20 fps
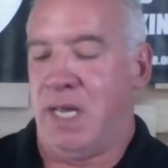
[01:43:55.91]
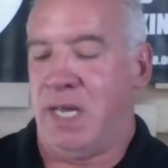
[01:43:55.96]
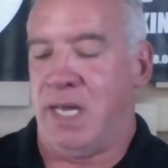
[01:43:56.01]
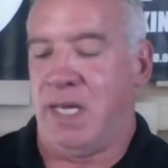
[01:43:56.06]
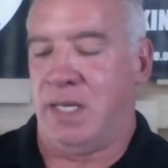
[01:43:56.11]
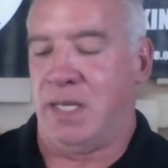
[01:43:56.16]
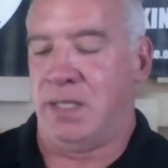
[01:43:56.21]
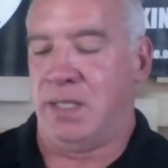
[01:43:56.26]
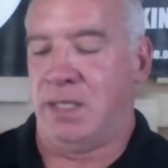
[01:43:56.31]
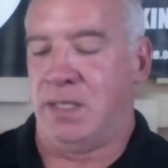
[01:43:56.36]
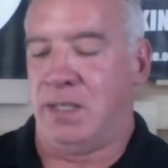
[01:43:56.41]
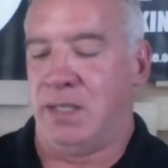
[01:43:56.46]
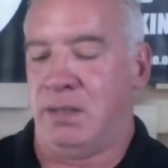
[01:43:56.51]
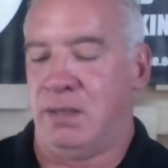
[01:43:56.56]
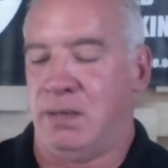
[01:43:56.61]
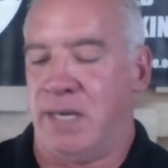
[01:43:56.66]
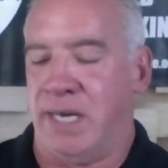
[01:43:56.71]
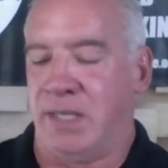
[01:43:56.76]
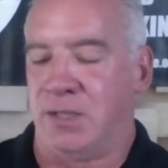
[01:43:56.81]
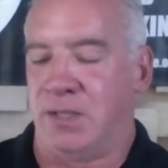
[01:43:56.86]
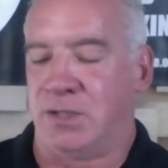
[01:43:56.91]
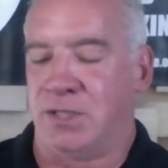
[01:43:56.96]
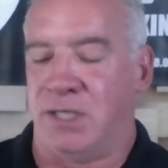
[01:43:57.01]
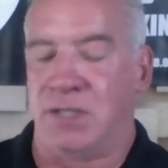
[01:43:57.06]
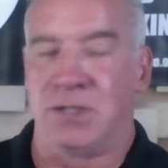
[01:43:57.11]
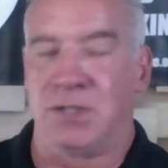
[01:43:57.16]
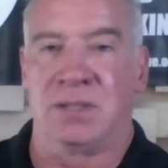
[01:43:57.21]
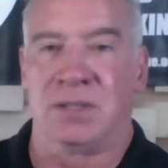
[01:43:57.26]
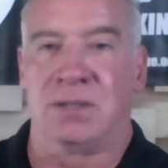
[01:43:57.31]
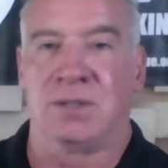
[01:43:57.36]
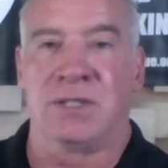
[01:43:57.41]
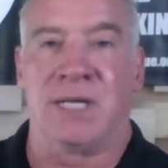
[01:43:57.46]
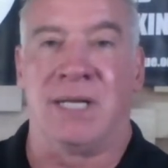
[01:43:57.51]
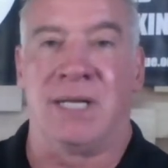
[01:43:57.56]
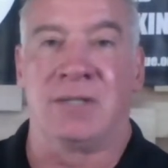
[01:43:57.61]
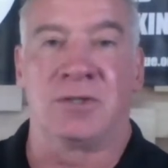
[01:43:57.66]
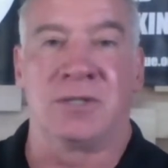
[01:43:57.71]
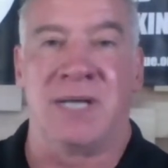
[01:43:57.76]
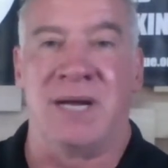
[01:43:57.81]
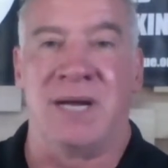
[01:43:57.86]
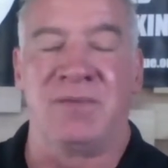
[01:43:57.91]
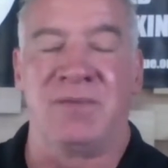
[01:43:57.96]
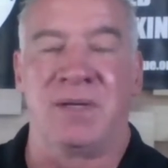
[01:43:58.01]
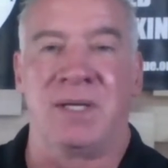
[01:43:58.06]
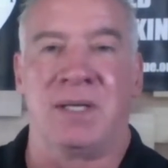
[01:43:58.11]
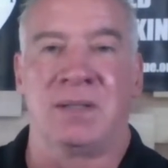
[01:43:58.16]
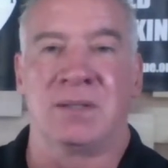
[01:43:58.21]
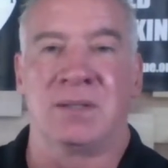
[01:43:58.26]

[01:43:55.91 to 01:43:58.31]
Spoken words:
and the accusations of child trafficking.